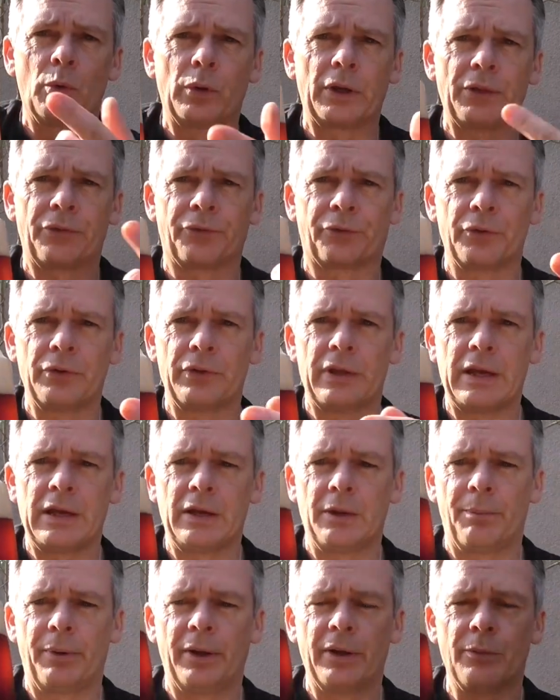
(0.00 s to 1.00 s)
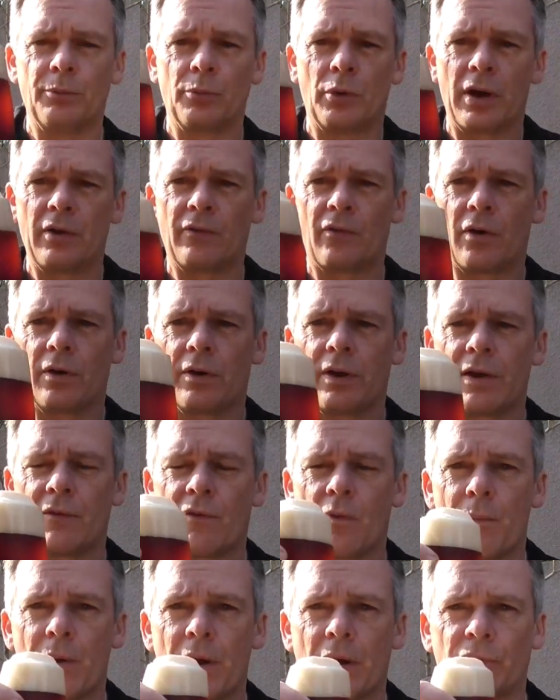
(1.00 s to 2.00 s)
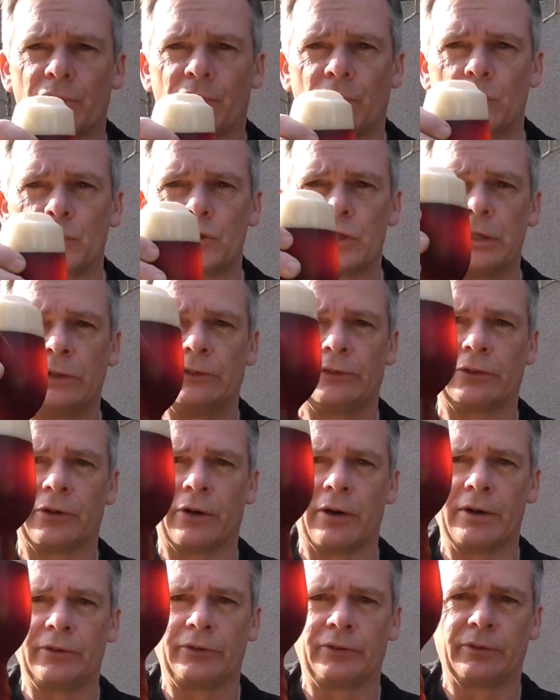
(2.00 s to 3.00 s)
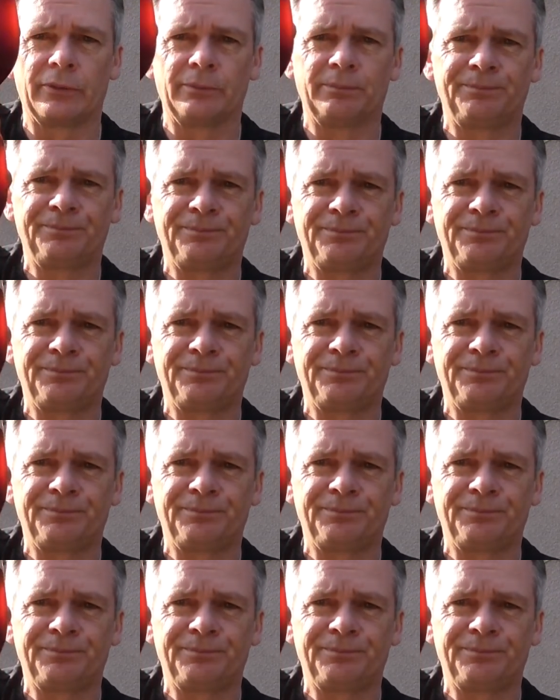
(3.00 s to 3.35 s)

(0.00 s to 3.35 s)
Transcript: get through the head a bit, and we'll have a mouthful. Cheers, guys.